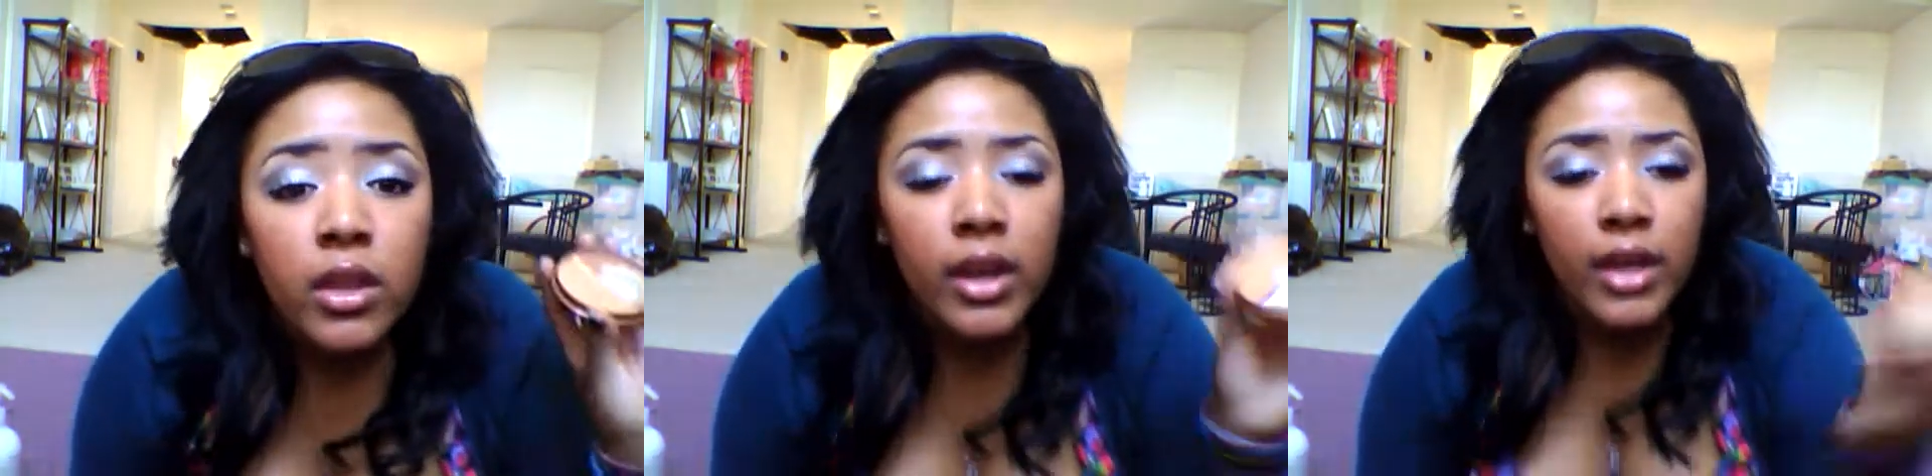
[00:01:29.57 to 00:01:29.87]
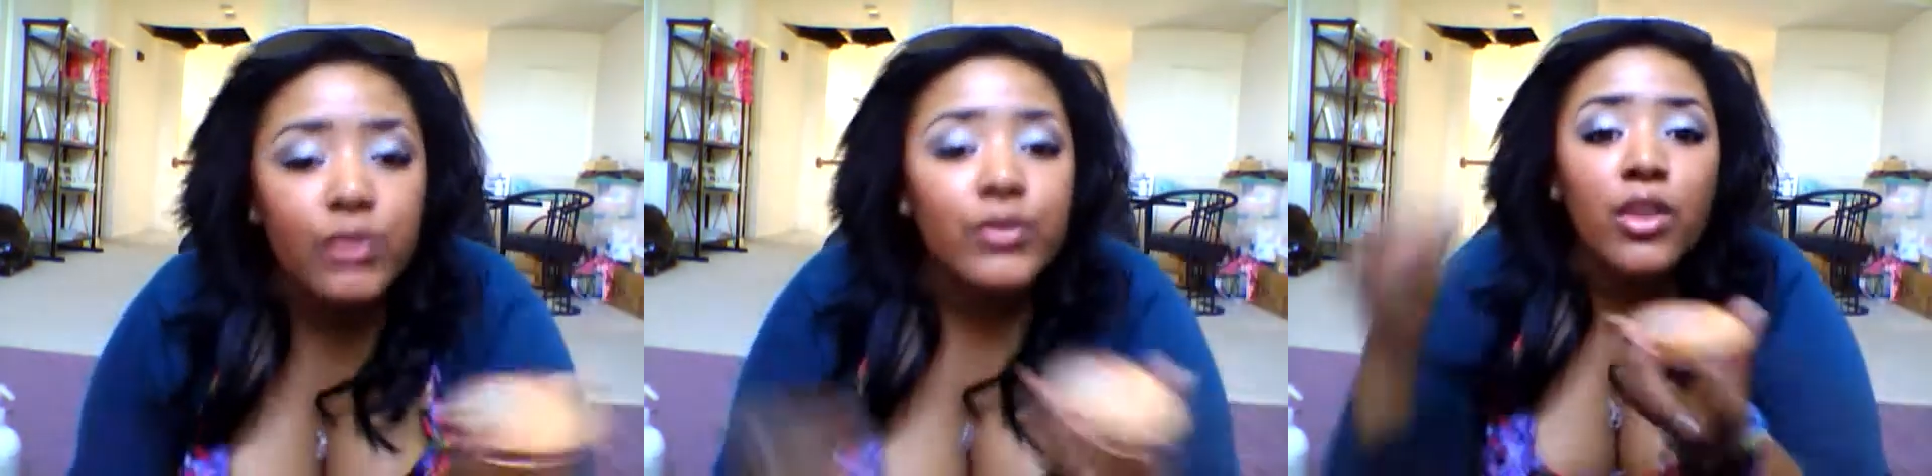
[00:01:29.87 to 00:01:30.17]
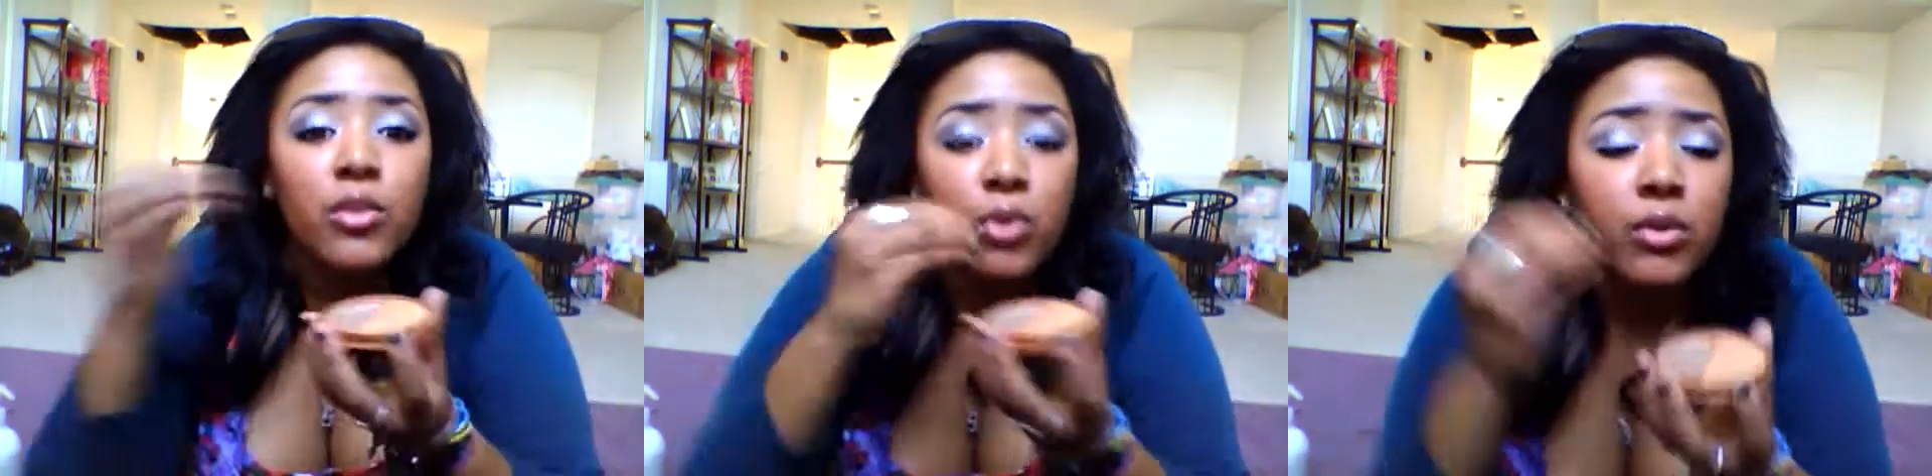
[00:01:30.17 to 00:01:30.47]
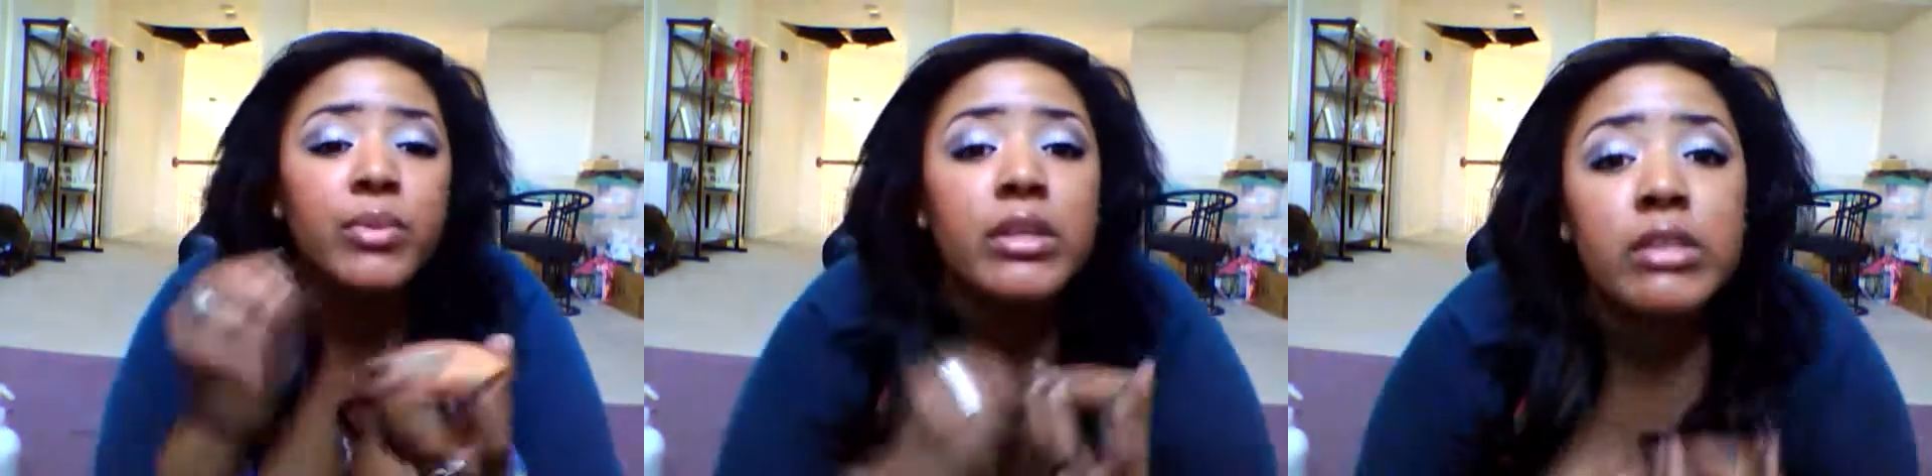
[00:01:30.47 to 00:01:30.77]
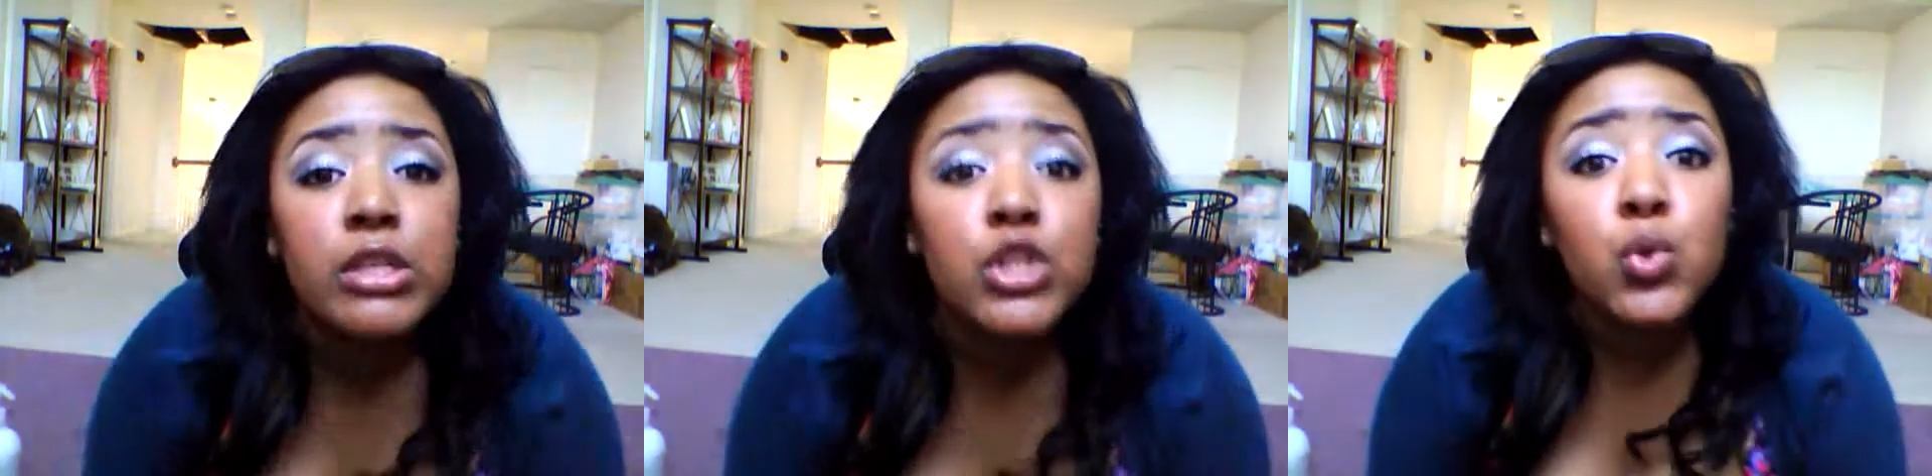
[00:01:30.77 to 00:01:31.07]
And I use all the broken
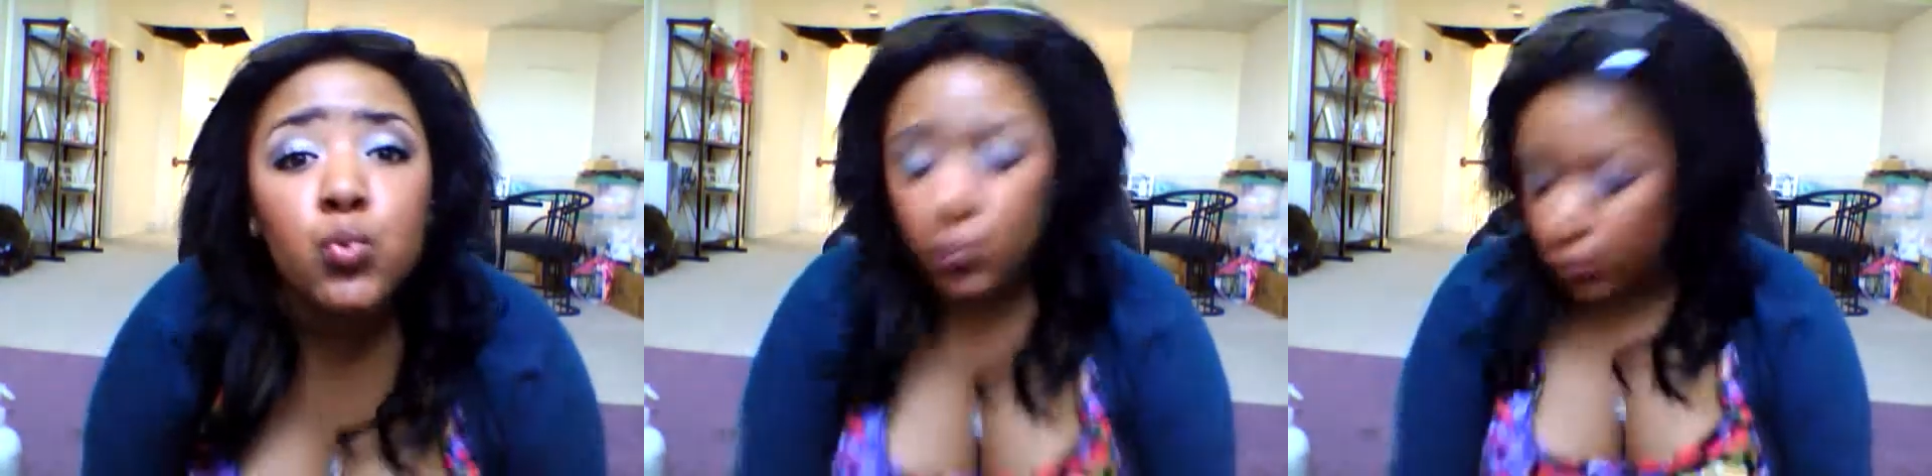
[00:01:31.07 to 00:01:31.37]
pieces, too.